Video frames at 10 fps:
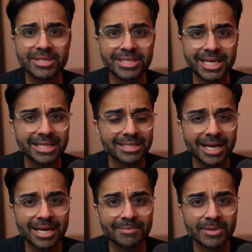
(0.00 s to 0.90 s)
taking the
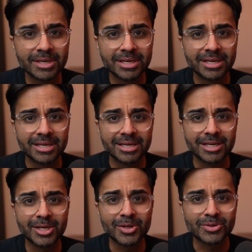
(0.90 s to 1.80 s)
time,
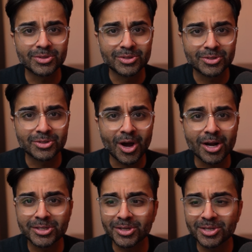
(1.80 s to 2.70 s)
you know, to
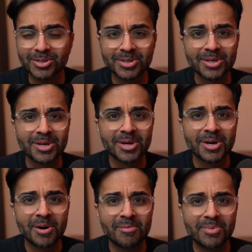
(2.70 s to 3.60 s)
talk to us.
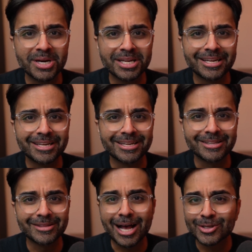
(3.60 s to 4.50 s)
But
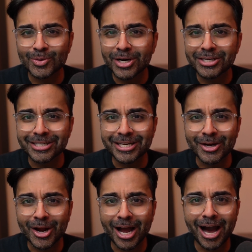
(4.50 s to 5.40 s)
last question
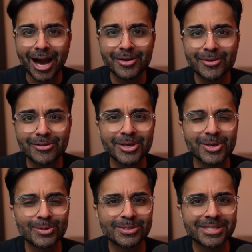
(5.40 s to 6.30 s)
here. How do you think
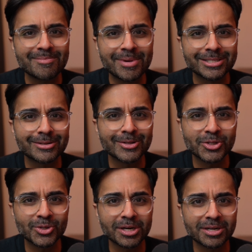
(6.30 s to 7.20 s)
you will stay mentally
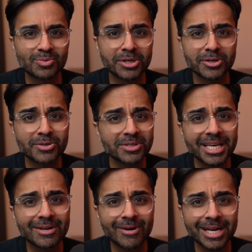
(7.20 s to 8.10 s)
strong? Because what you're
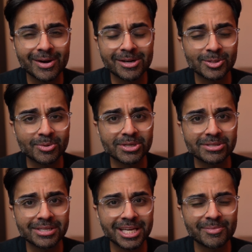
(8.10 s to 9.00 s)
seeing right now and
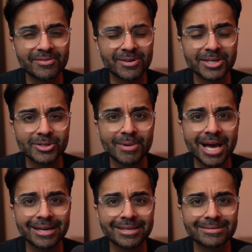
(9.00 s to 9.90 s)
experiencing can be very
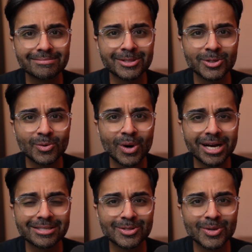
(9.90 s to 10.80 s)
traumatic mental
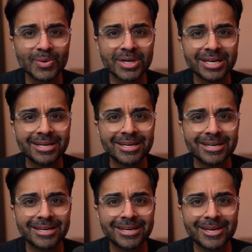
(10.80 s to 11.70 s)
wise. So,
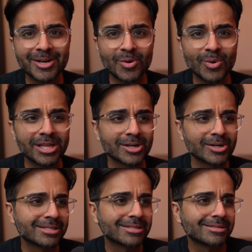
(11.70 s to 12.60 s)
whether
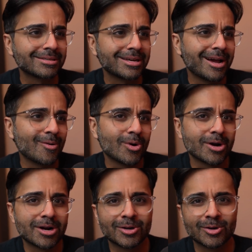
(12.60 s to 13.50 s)
it's at
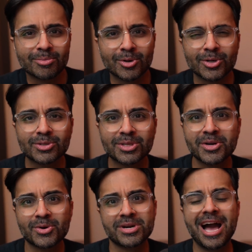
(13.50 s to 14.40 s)
work or personally,
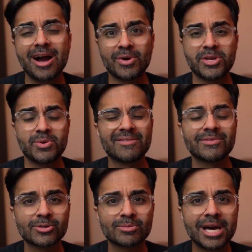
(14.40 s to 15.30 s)
or now when you have
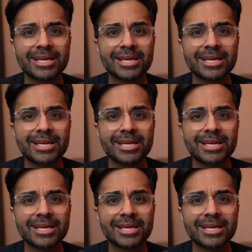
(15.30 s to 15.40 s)
this traumatic